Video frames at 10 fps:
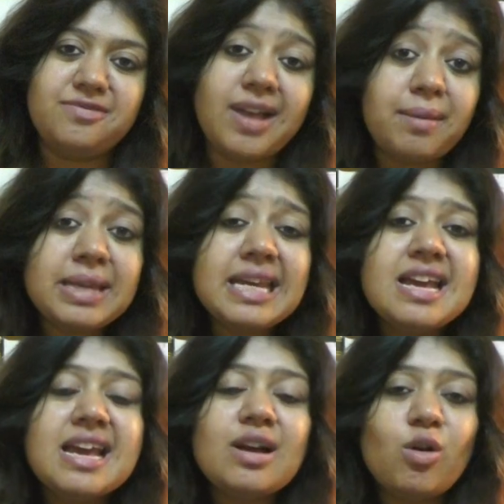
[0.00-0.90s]
and family.
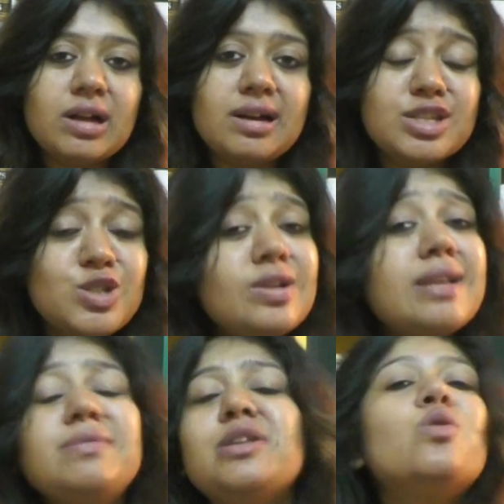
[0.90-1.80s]
Do
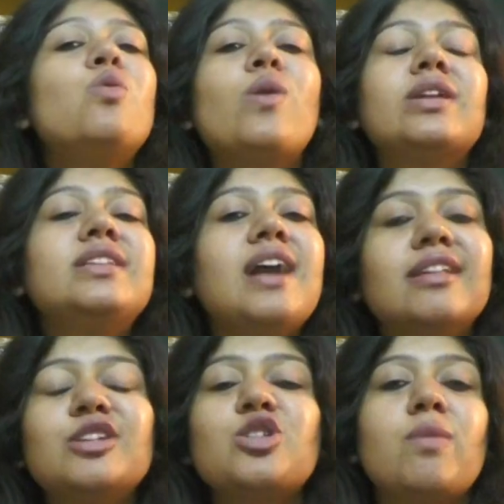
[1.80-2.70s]
let me know what are the
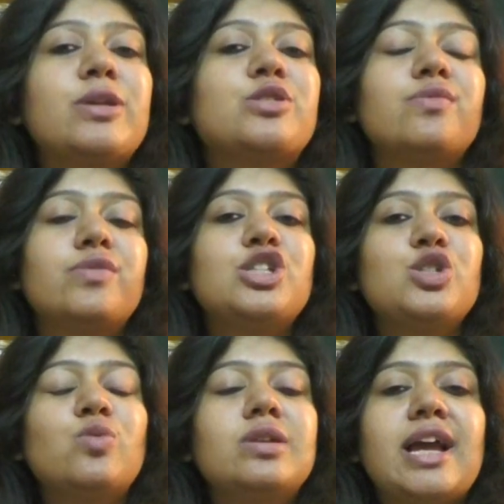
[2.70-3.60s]
other topics on
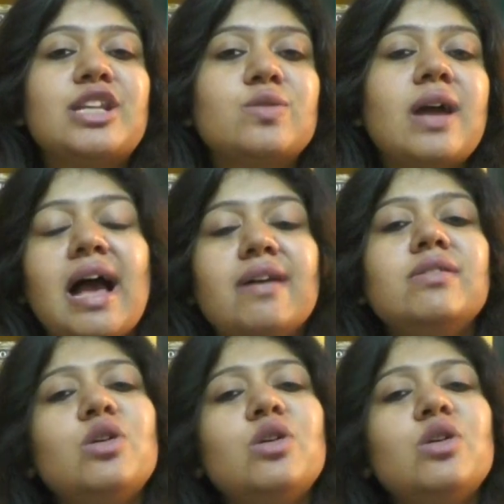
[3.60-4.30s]
which you would like to have